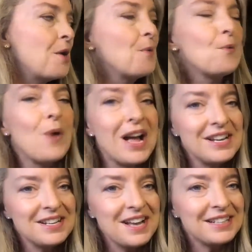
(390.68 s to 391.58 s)

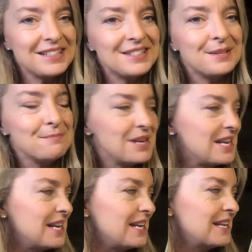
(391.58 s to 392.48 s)
Right next to
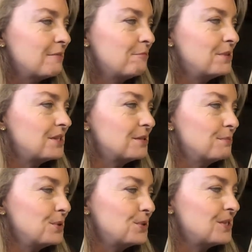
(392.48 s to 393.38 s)
me, Mrs.
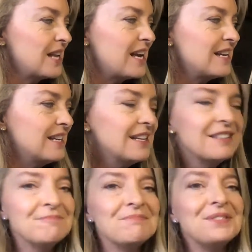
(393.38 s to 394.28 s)
Moose said.
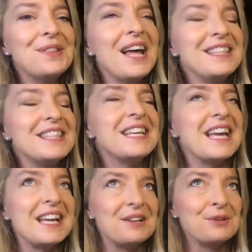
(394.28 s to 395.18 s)
Light the
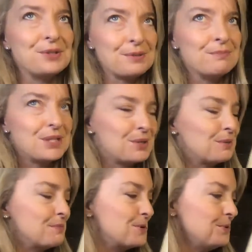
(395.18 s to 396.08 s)
candles, Mr.
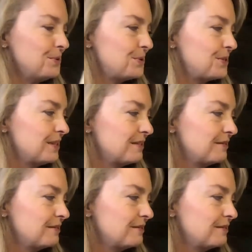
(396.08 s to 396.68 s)
Moose.